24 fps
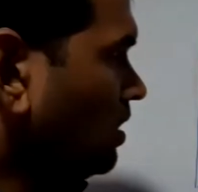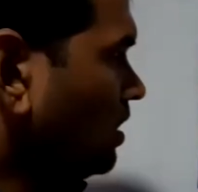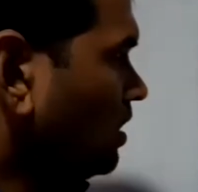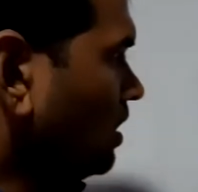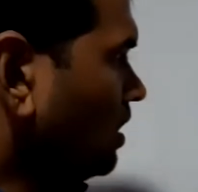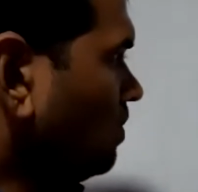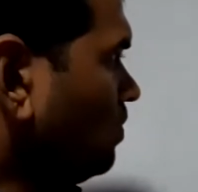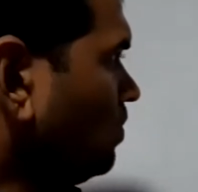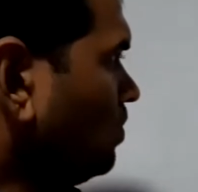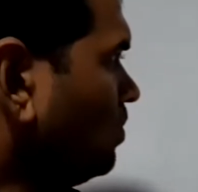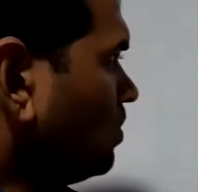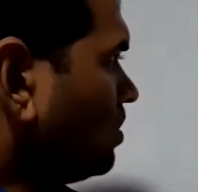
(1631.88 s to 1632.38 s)

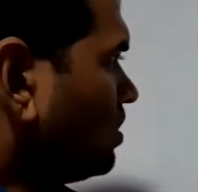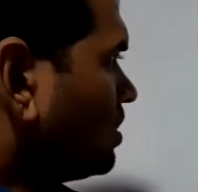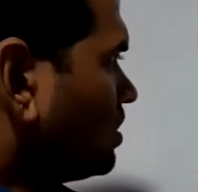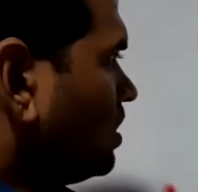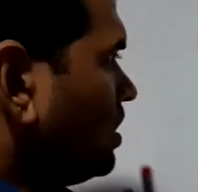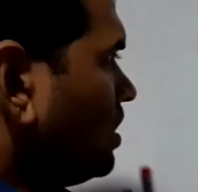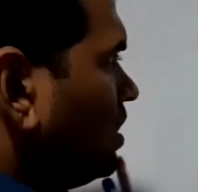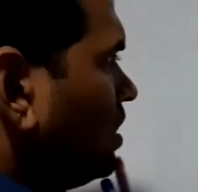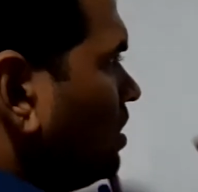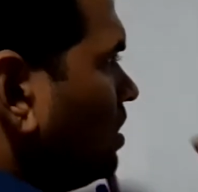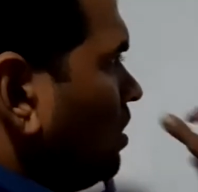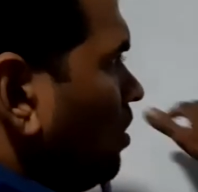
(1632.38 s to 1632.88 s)
Now look
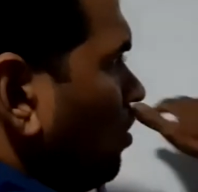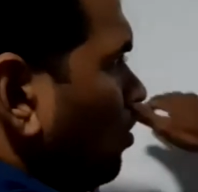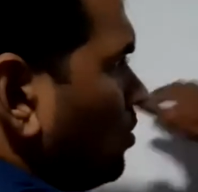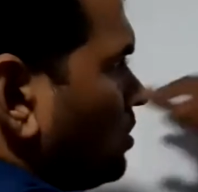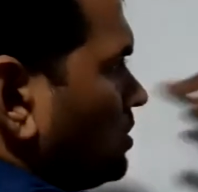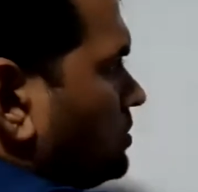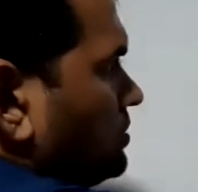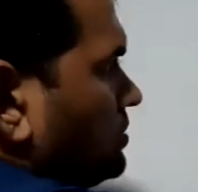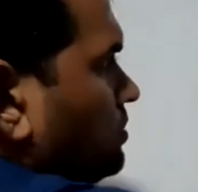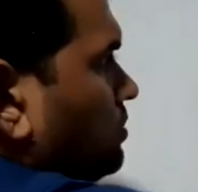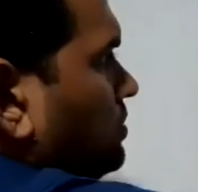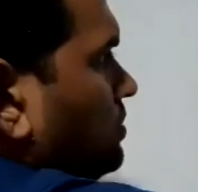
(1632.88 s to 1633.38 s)

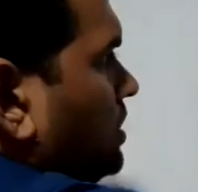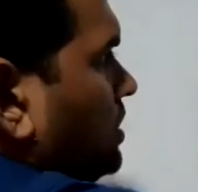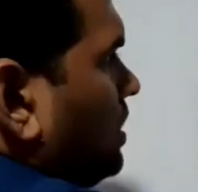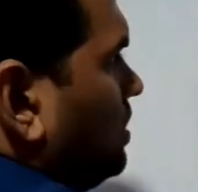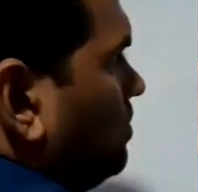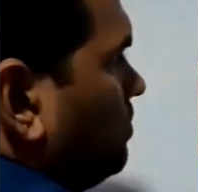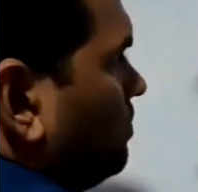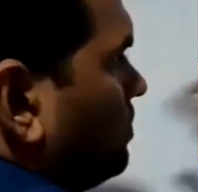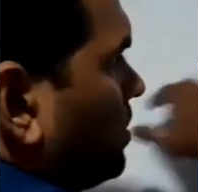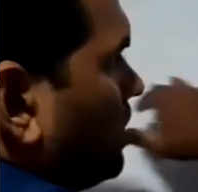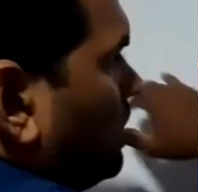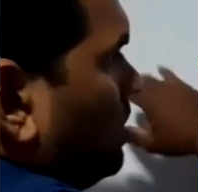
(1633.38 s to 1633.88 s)
horizontally.
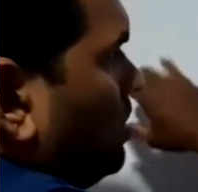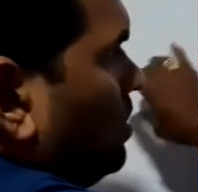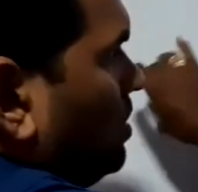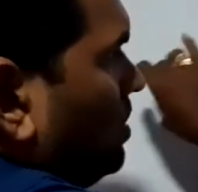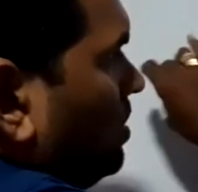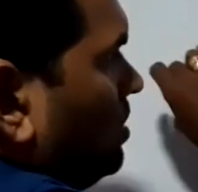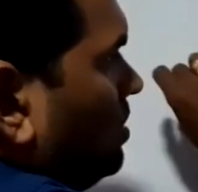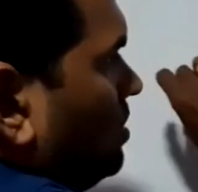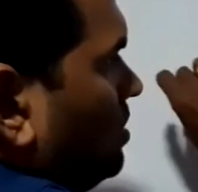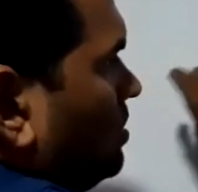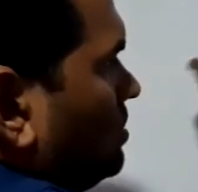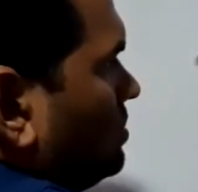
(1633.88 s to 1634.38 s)

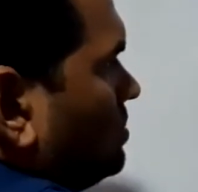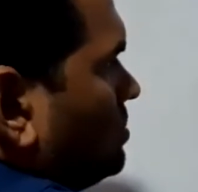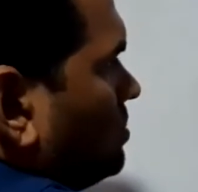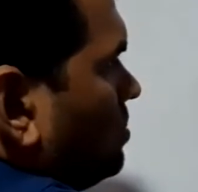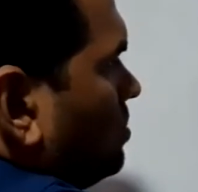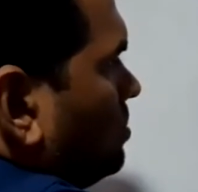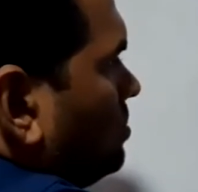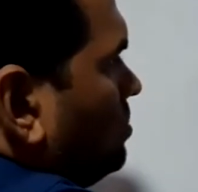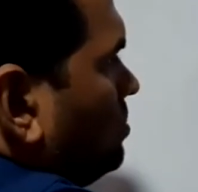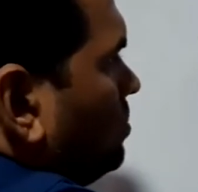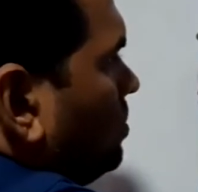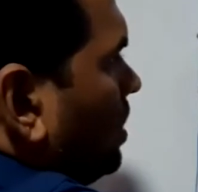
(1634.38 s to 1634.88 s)

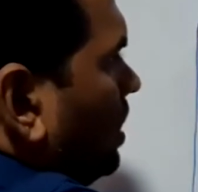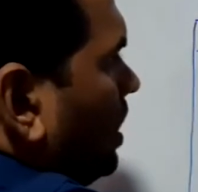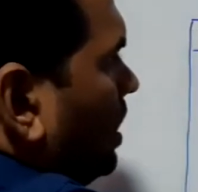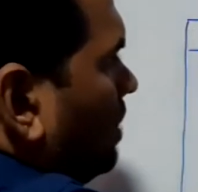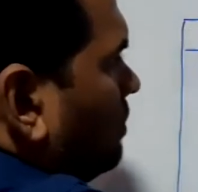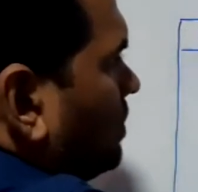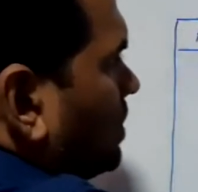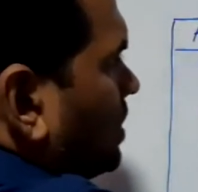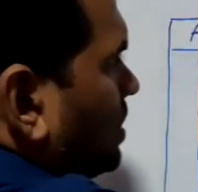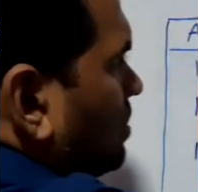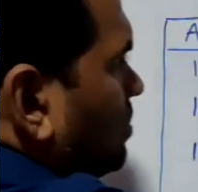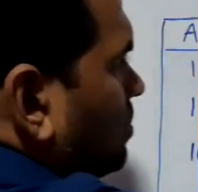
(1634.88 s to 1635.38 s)
So you
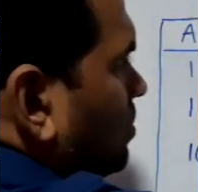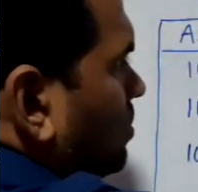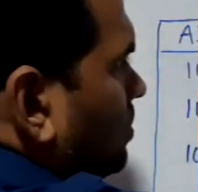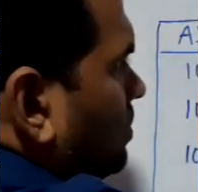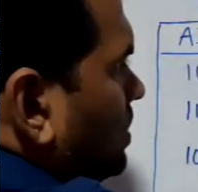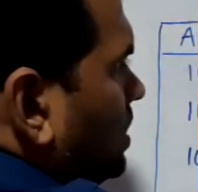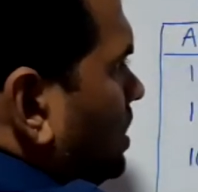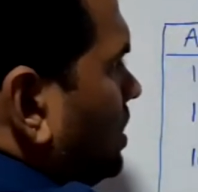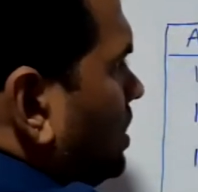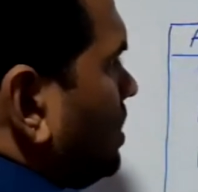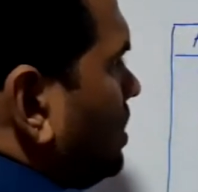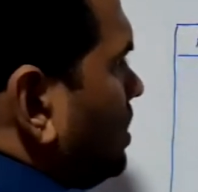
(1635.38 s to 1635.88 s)
have a row
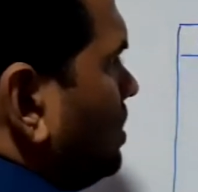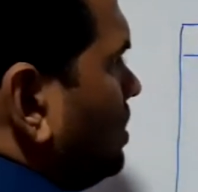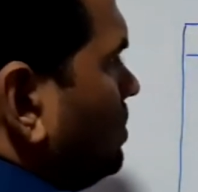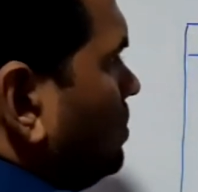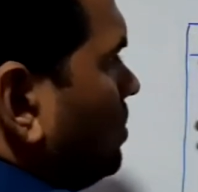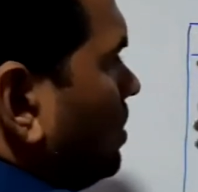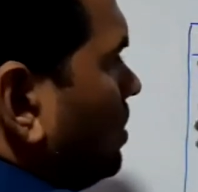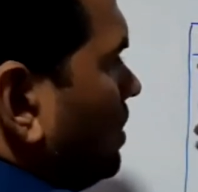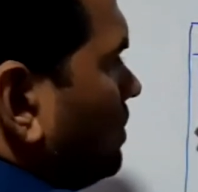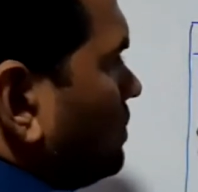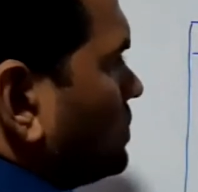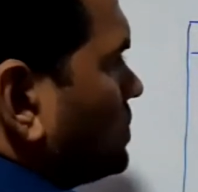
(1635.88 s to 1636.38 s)
there,
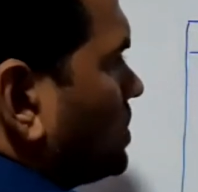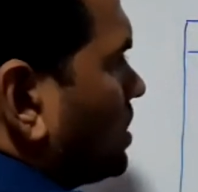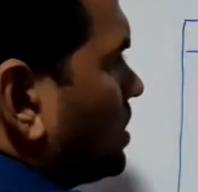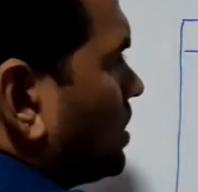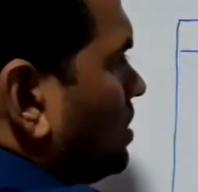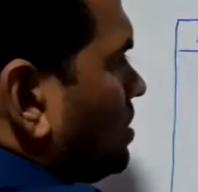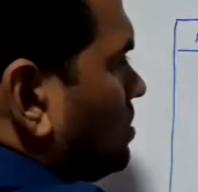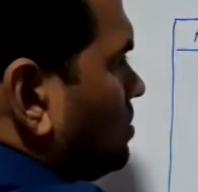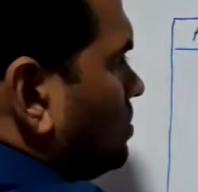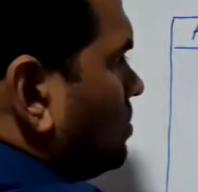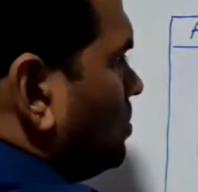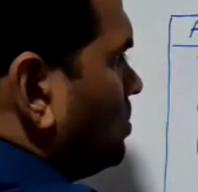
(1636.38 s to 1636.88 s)
you have
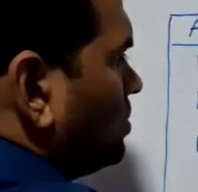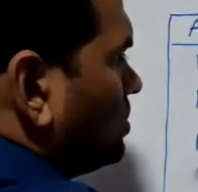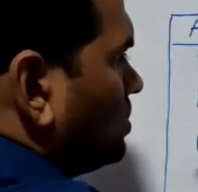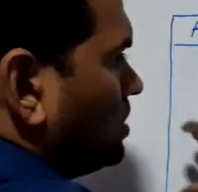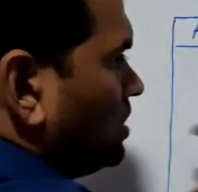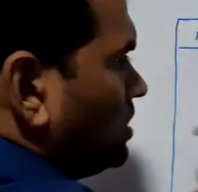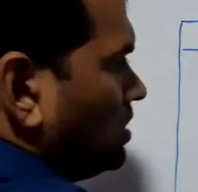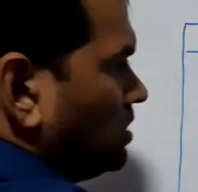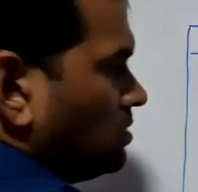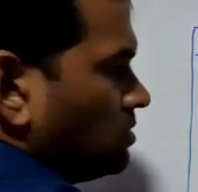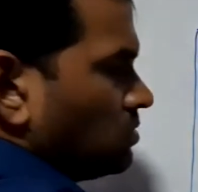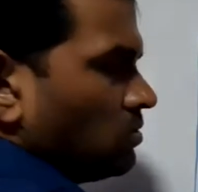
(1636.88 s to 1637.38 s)
second row,
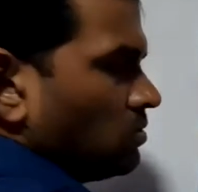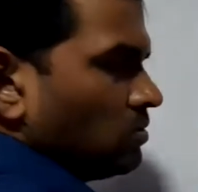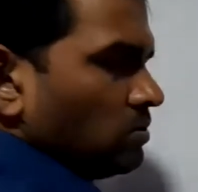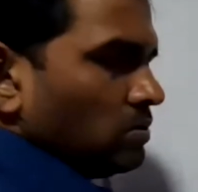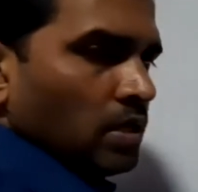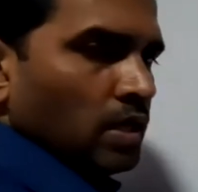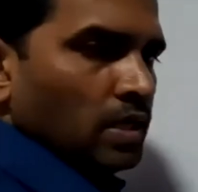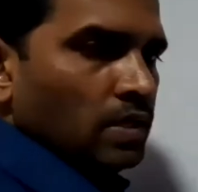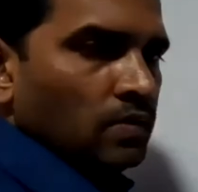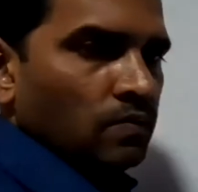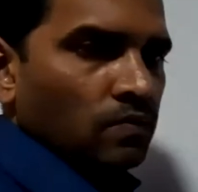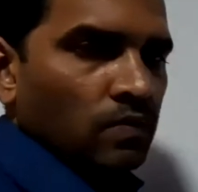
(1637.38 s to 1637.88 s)
third row,
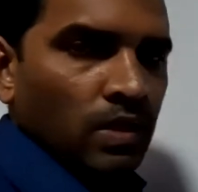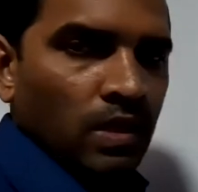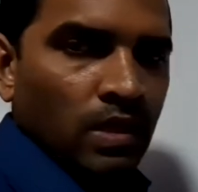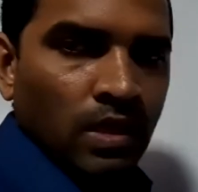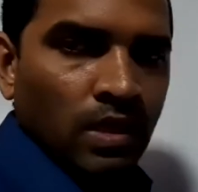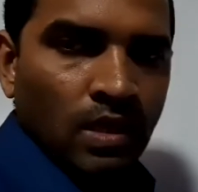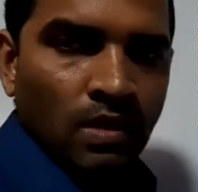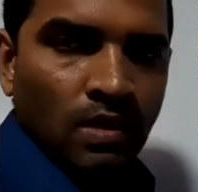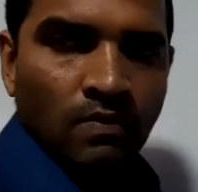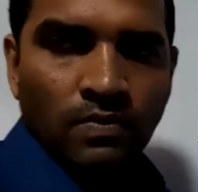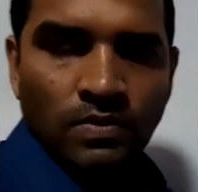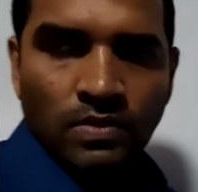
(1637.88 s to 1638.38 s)
right? We
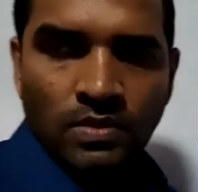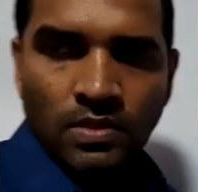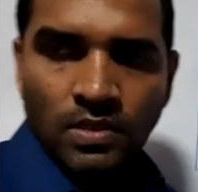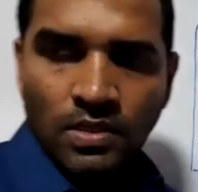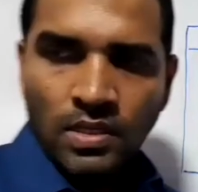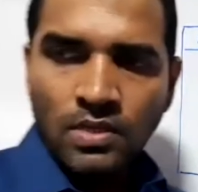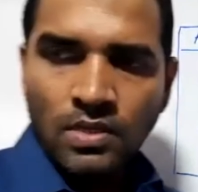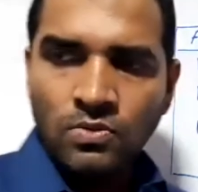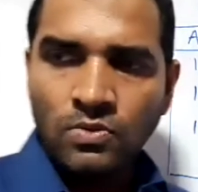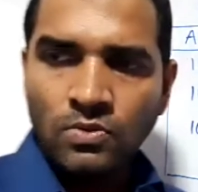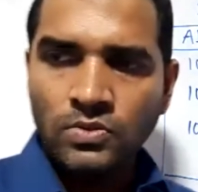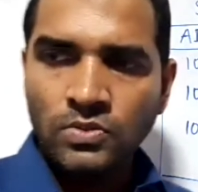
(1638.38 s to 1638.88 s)
have
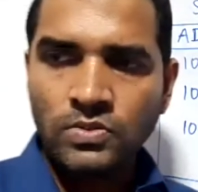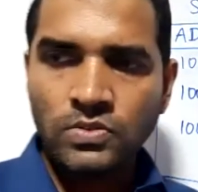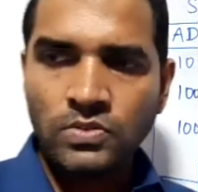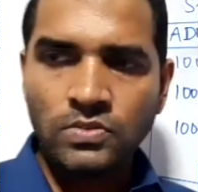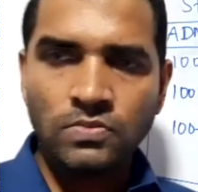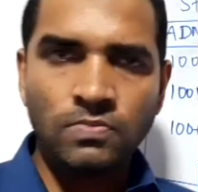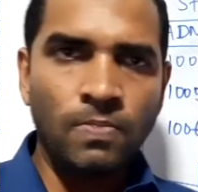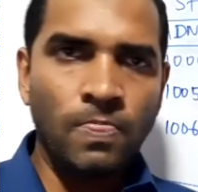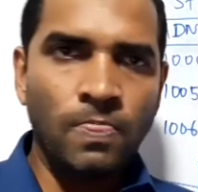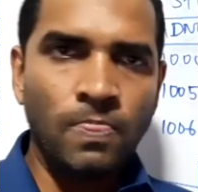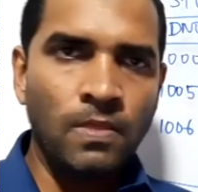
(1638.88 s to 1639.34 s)
3 rows.